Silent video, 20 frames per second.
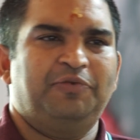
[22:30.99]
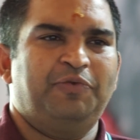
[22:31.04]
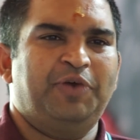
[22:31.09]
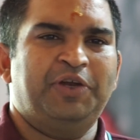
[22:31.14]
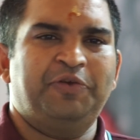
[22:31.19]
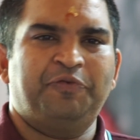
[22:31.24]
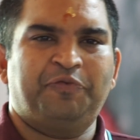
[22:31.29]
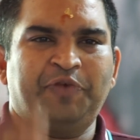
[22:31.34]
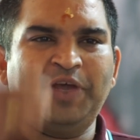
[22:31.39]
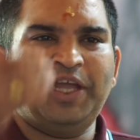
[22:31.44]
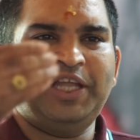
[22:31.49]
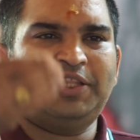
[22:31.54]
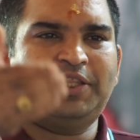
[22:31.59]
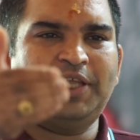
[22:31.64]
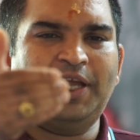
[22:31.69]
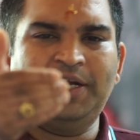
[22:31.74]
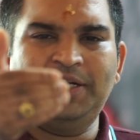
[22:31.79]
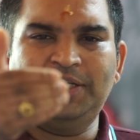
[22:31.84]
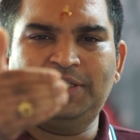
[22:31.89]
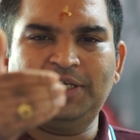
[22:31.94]
when faith
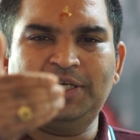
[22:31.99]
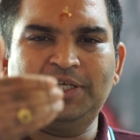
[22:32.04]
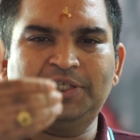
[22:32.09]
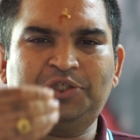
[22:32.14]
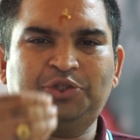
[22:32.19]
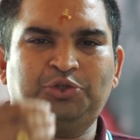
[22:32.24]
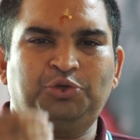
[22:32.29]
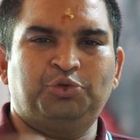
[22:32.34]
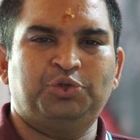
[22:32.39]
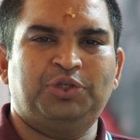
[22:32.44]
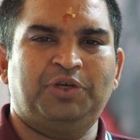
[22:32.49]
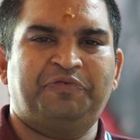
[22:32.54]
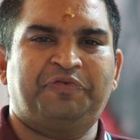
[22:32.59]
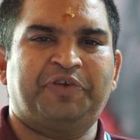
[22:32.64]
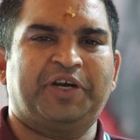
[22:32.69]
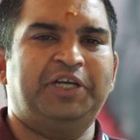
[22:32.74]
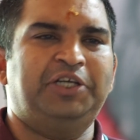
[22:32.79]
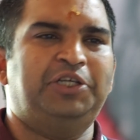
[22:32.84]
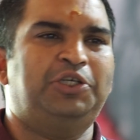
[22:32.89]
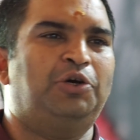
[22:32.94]
enters through the
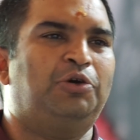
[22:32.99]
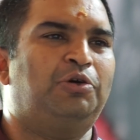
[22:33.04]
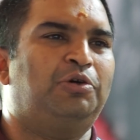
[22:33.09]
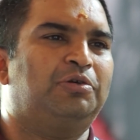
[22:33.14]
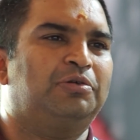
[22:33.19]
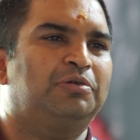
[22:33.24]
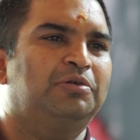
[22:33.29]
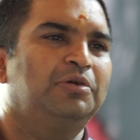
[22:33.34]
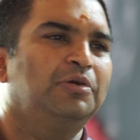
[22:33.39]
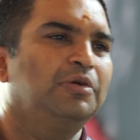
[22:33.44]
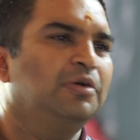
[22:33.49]
front door,